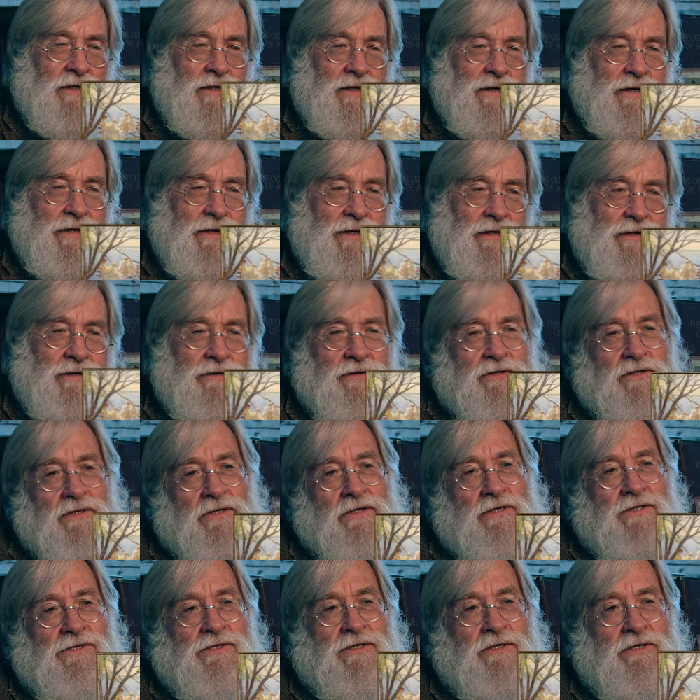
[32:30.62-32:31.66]
And
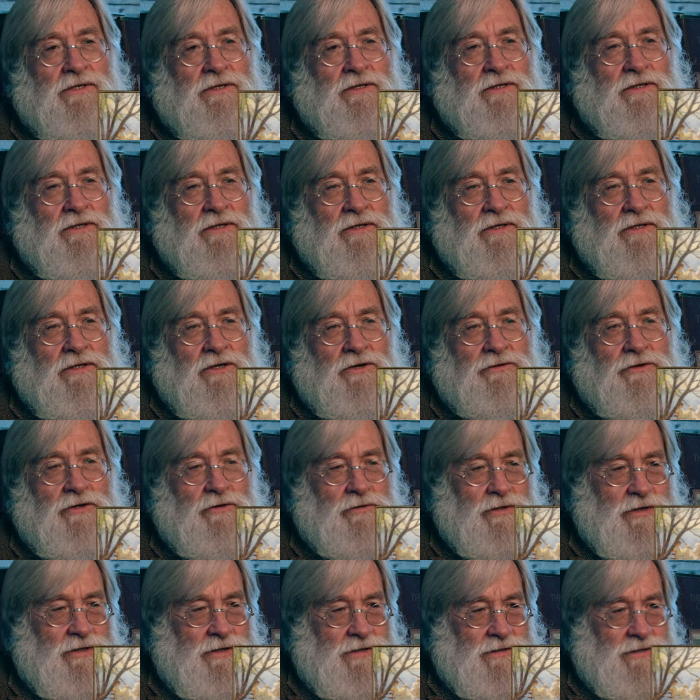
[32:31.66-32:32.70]
is it, you know, the
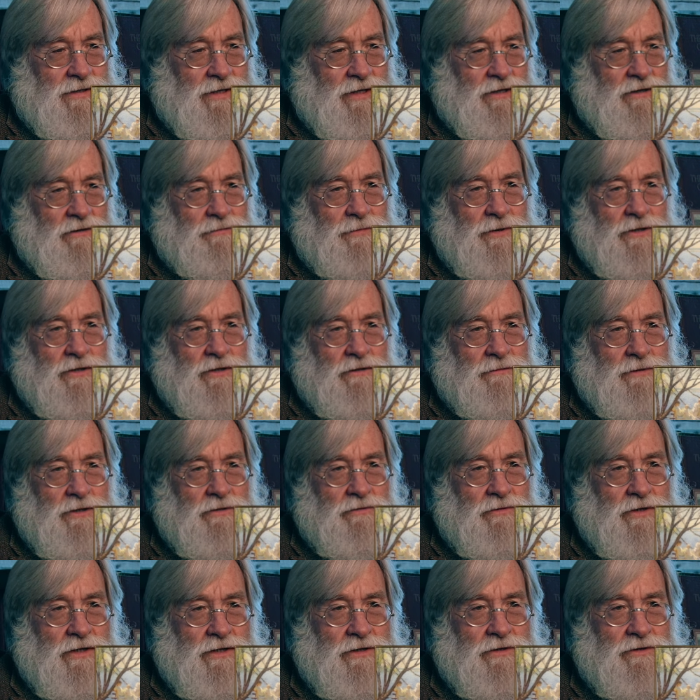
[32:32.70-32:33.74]
greens now appear to be
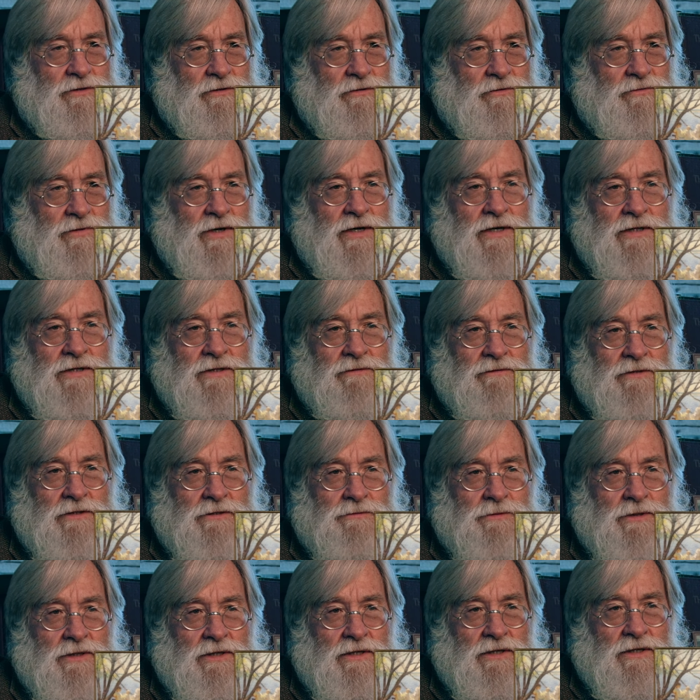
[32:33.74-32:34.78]
rich, relatively
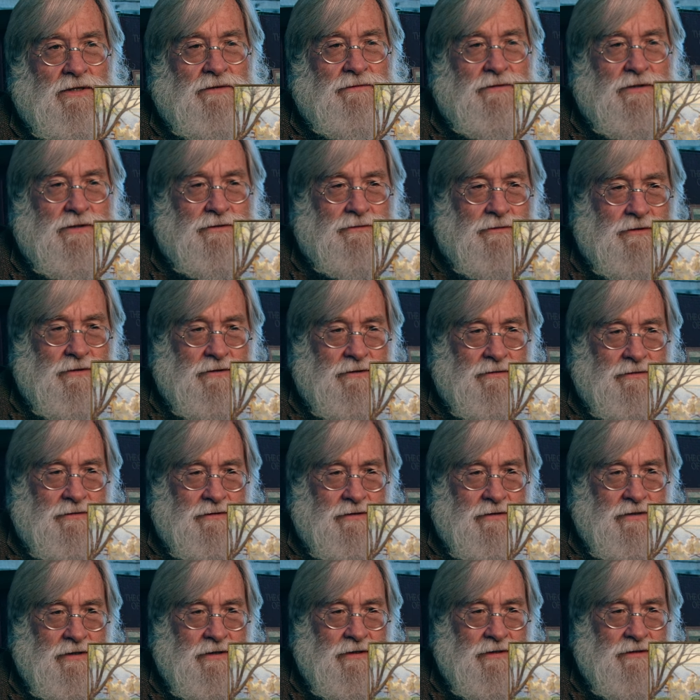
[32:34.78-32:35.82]
speaking, in this one.
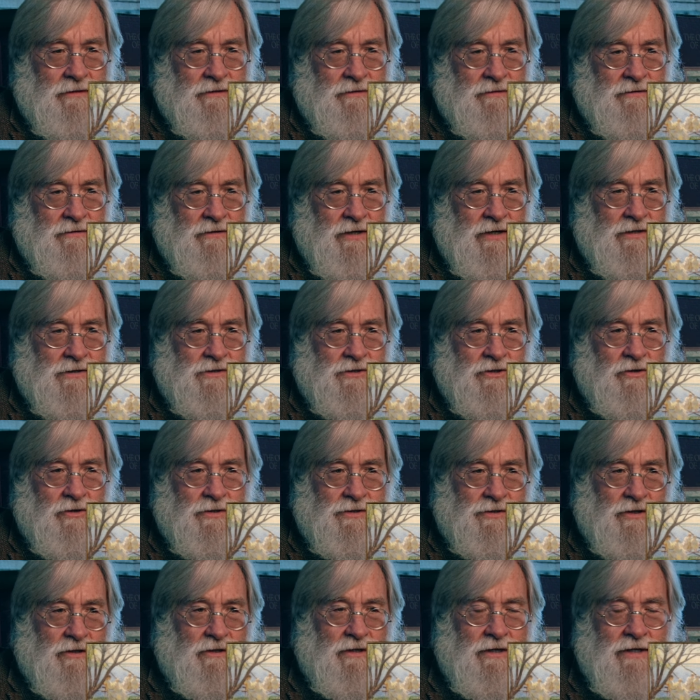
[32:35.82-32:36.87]
And, and so
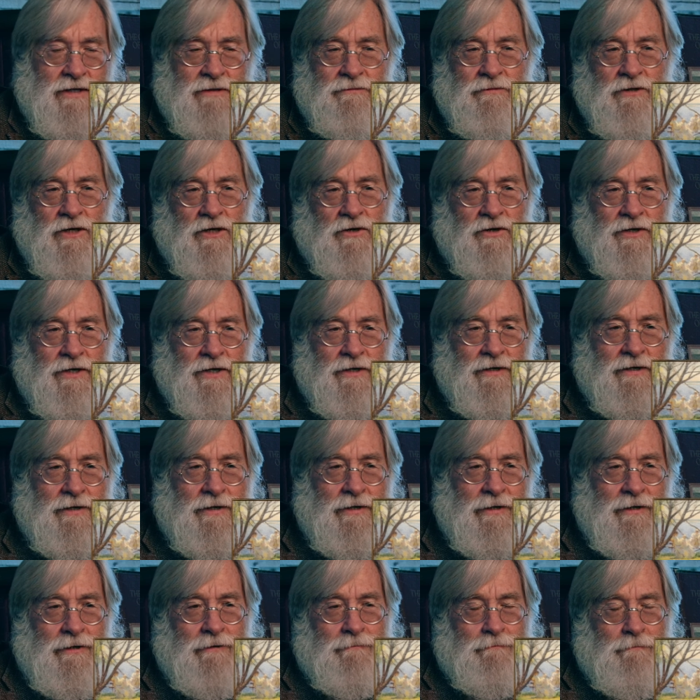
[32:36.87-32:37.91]
it's going to keep going.
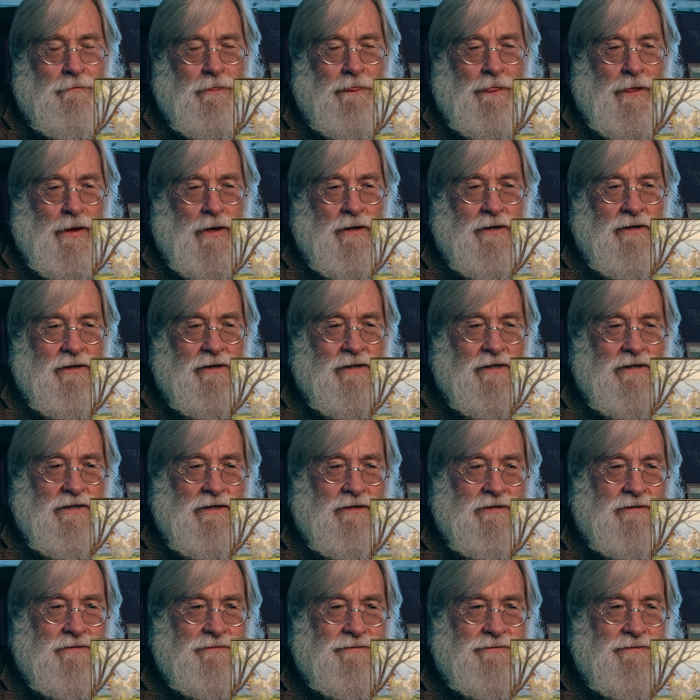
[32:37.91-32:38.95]

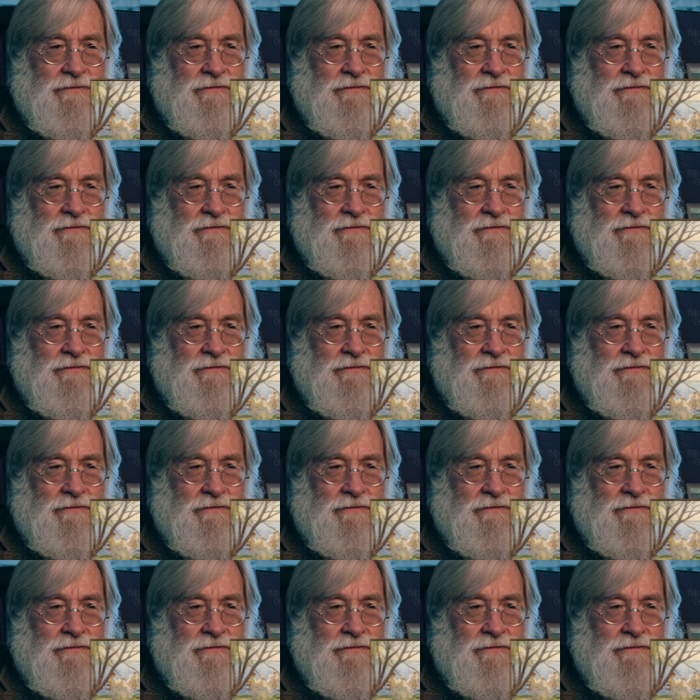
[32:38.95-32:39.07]
Uh,